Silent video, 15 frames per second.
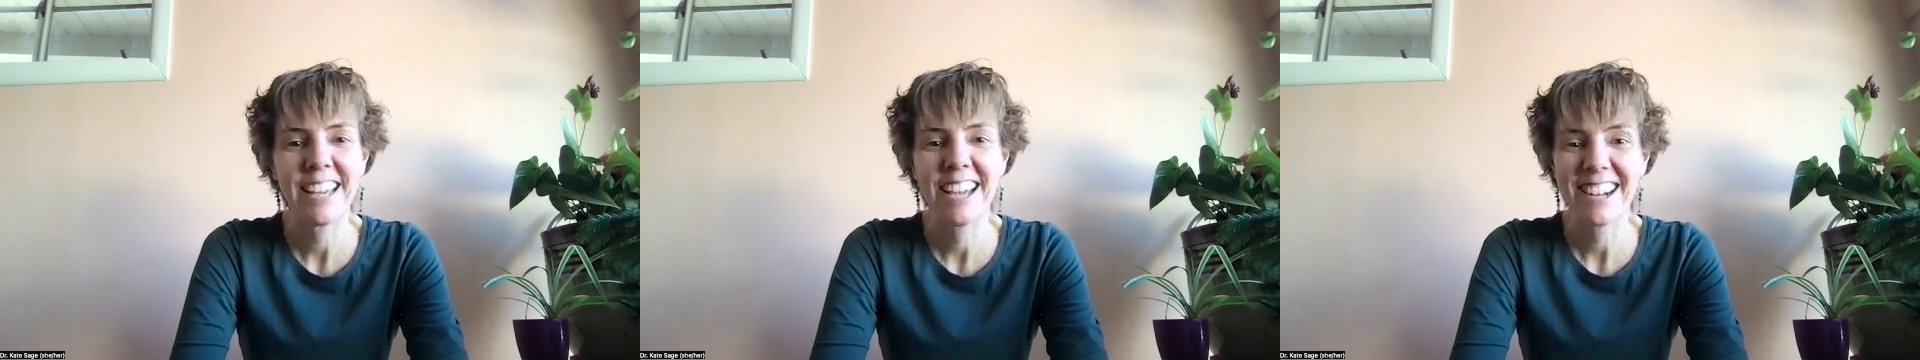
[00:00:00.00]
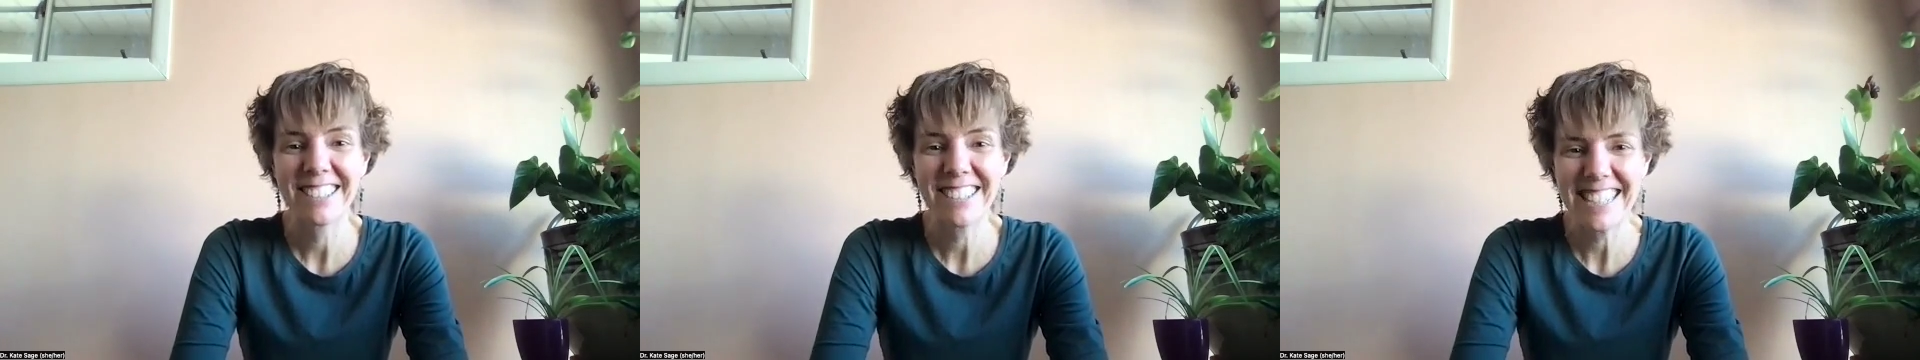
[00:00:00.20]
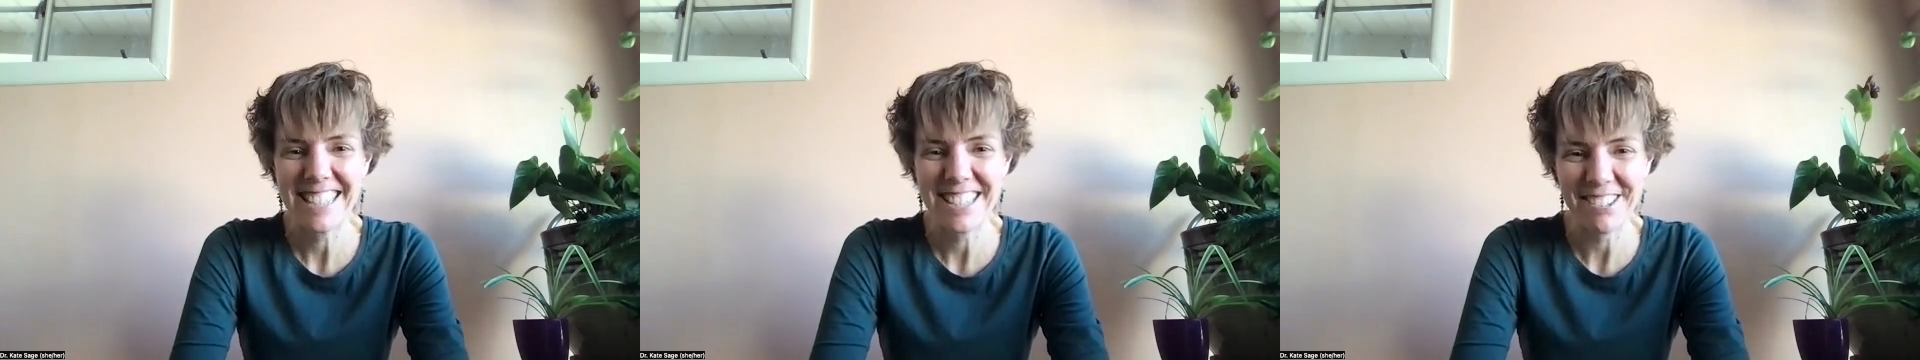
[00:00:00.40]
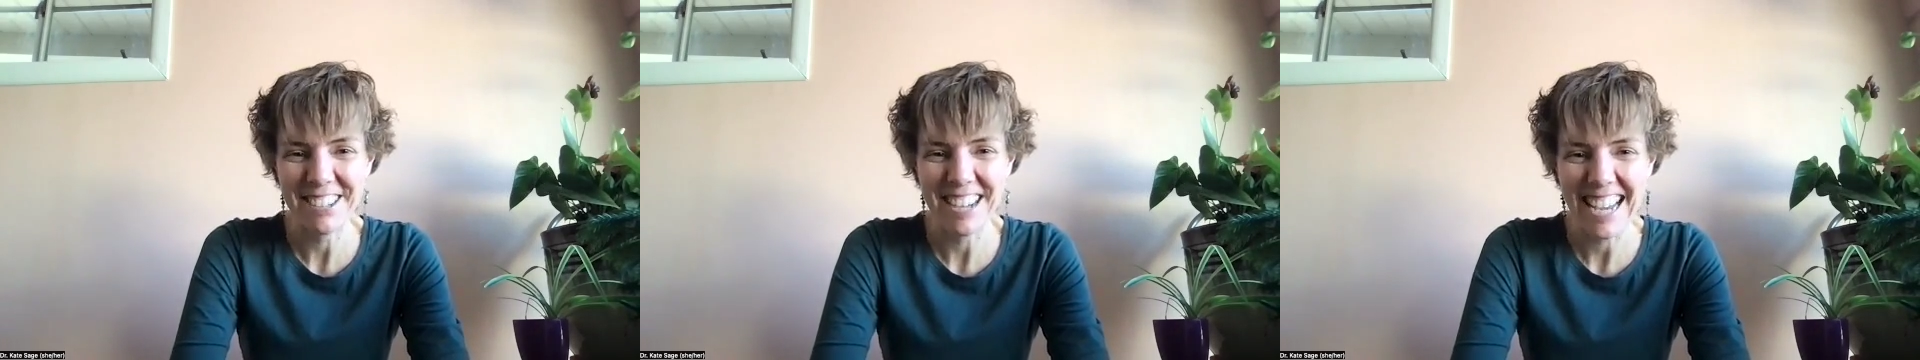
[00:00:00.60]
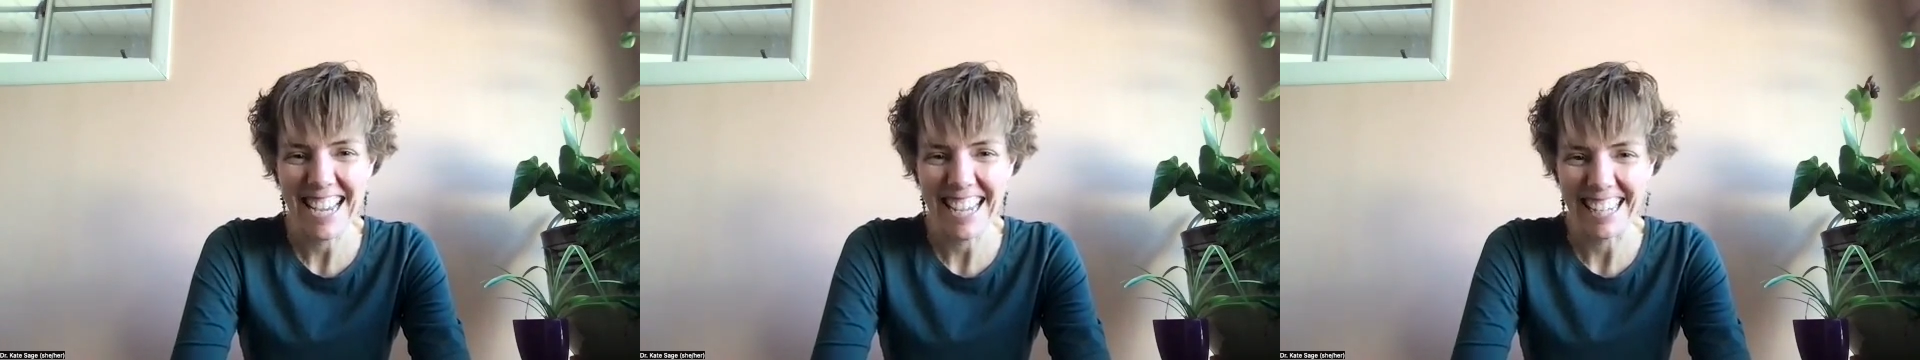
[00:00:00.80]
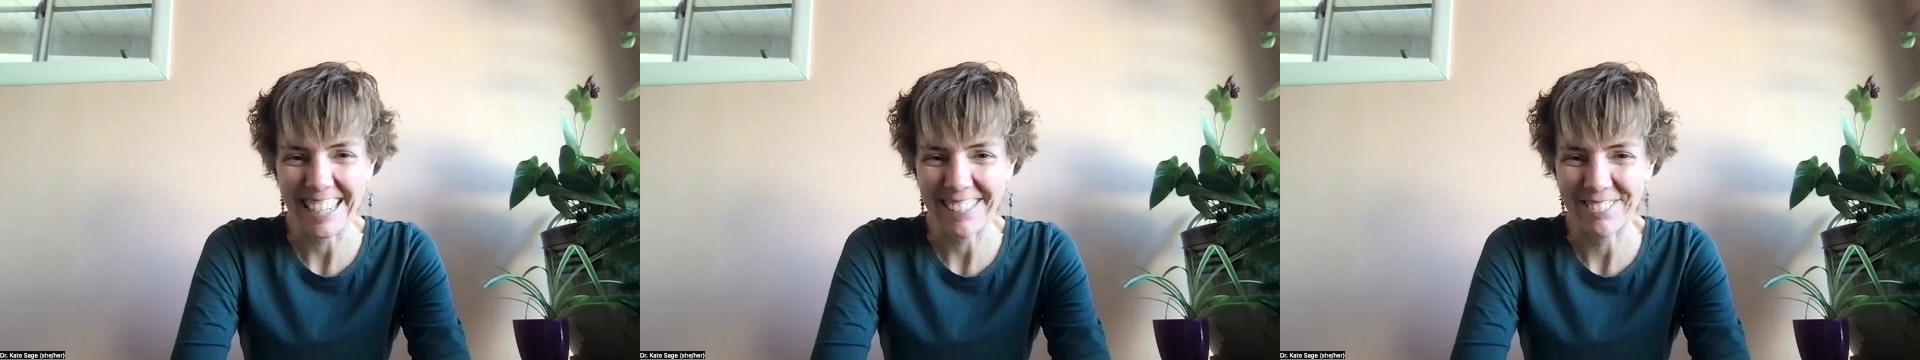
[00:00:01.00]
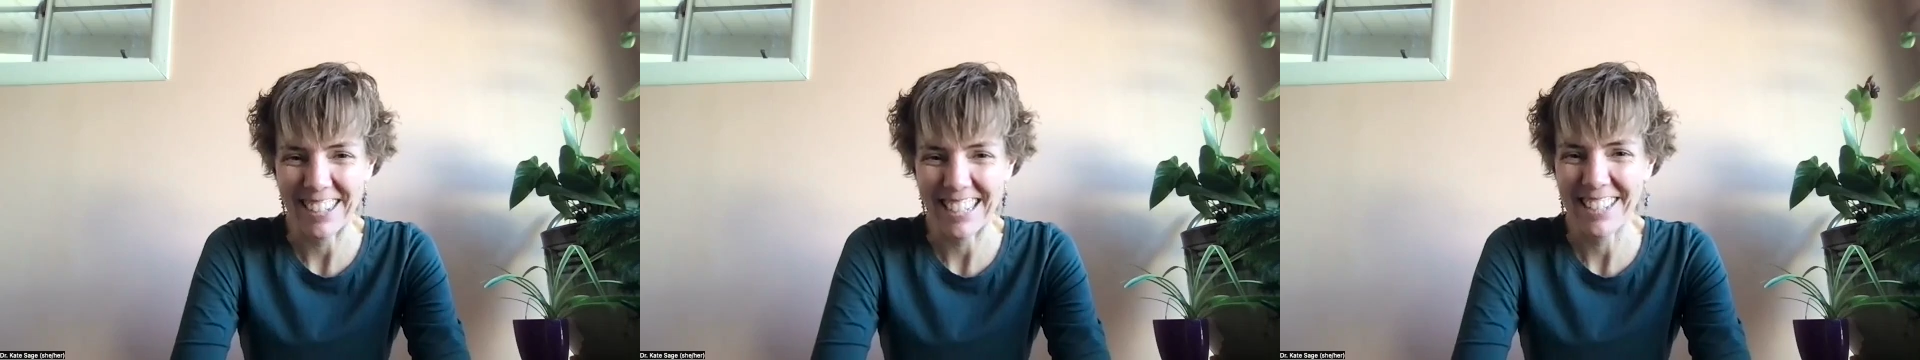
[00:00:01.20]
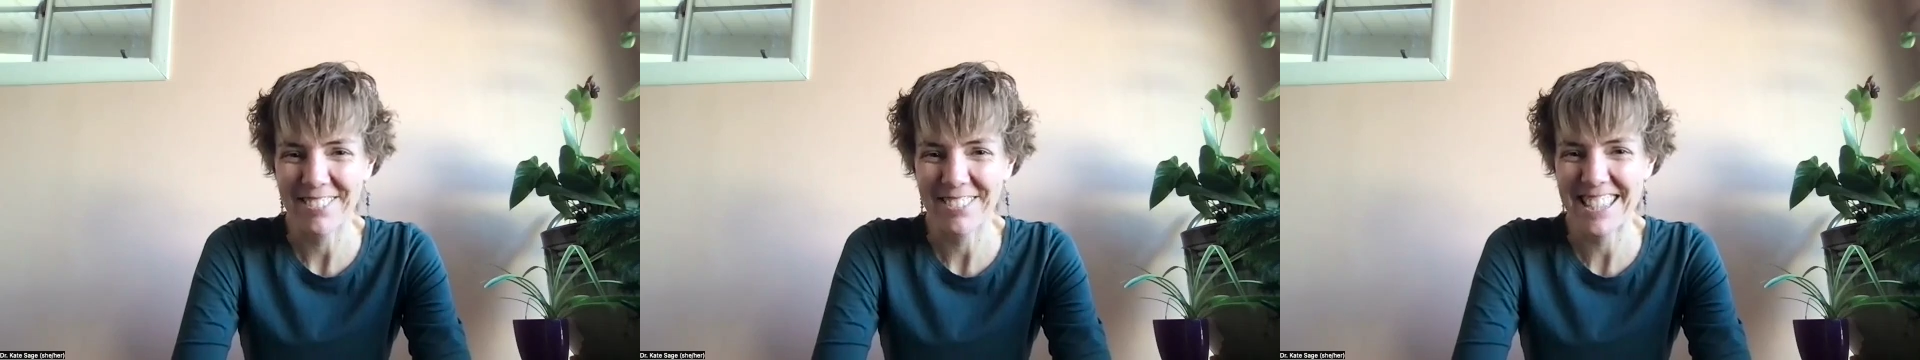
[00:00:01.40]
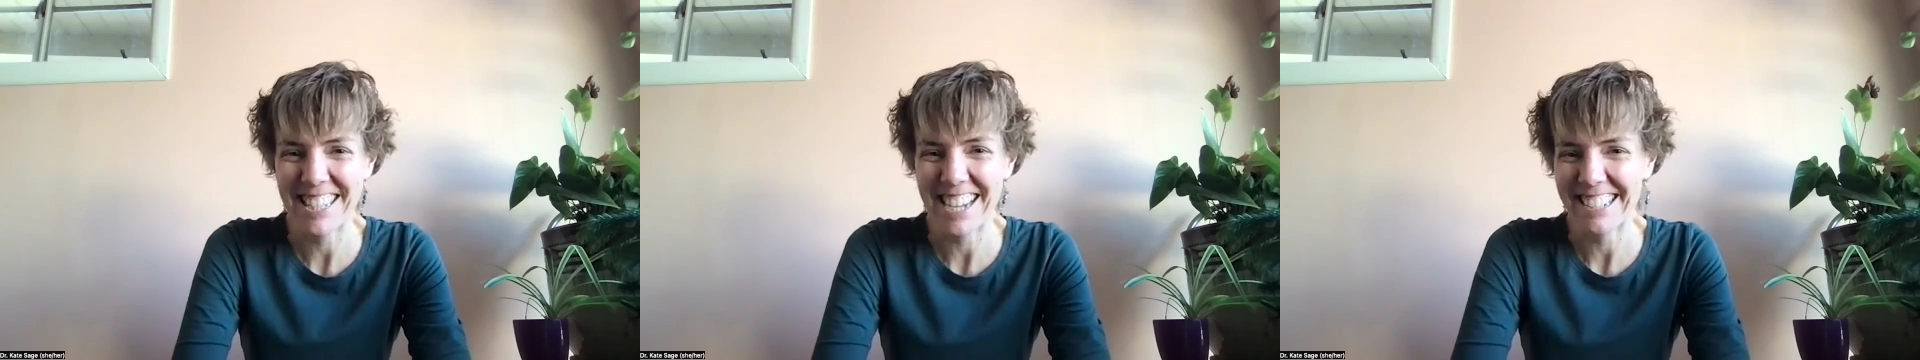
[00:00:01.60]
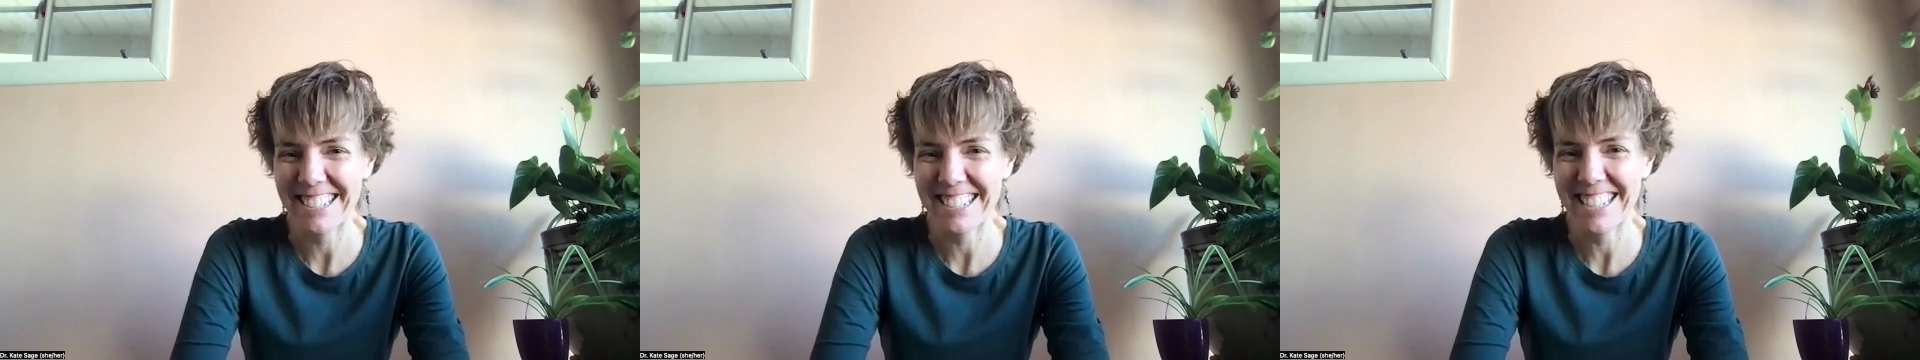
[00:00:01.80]
All right, so hi, my name is
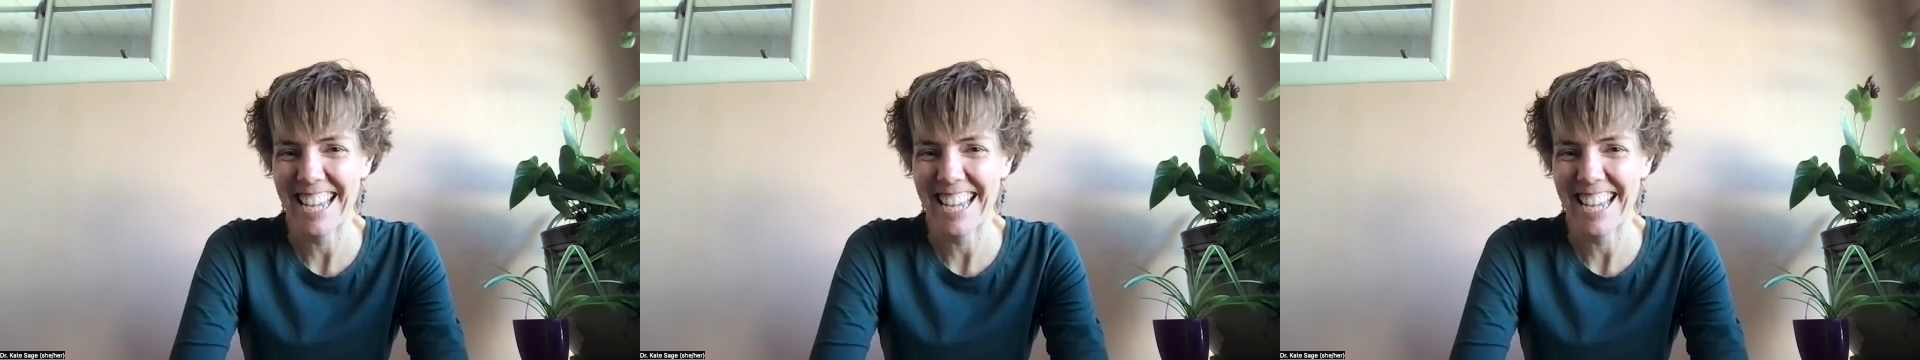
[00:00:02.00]
Dr.